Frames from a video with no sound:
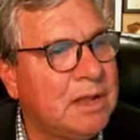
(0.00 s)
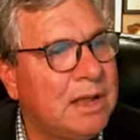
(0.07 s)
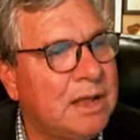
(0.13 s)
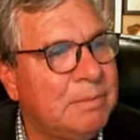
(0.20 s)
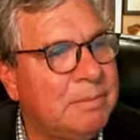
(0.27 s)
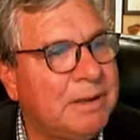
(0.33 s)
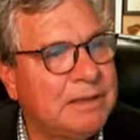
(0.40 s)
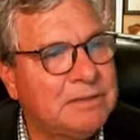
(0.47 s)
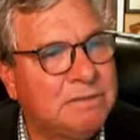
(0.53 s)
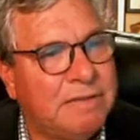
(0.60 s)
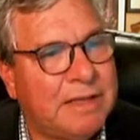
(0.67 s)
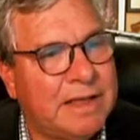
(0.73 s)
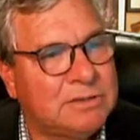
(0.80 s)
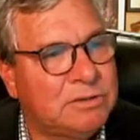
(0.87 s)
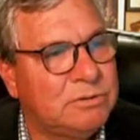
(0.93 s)
Because of
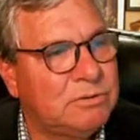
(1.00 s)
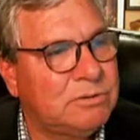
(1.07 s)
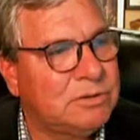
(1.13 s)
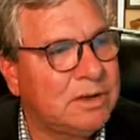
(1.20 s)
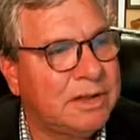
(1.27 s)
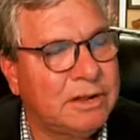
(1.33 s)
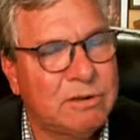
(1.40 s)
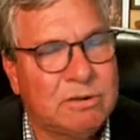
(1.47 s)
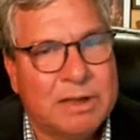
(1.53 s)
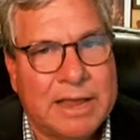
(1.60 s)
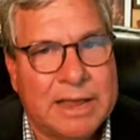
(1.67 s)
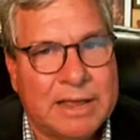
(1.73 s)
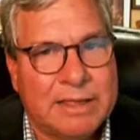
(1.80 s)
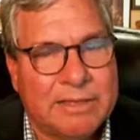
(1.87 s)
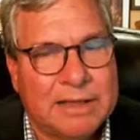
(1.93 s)
that, students are like,
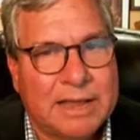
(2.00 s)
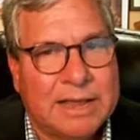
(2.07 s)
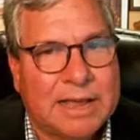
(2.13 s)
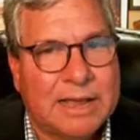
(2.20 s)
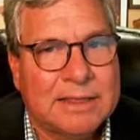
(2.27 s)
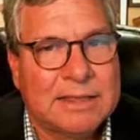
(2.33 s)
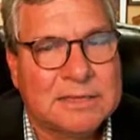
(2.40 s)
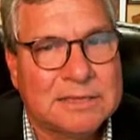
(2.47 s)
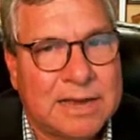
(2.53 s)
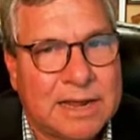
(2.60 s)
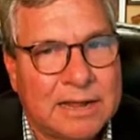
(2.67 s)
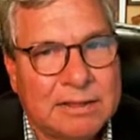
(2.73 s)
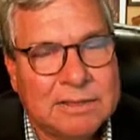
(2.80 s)
okay, I think I got this now.